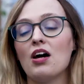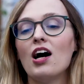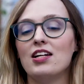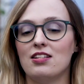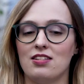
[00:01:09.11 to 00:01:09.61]

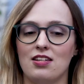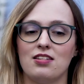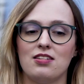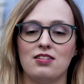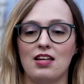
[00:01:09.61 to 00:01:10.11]
guidance
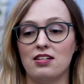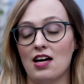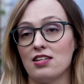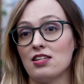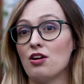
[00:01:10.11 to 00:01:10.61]
is that
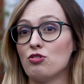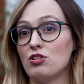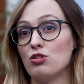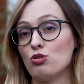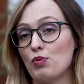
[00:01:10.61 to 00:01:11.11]
there's
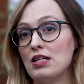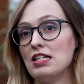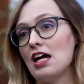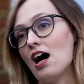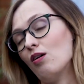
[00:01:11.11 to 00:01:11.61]

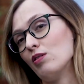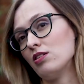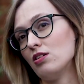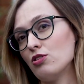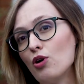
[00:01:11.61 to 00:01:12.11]
120
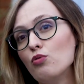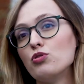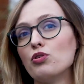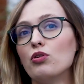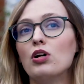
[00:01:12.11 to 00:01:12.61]
hours in
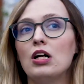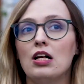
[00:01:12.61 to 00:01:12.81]
total.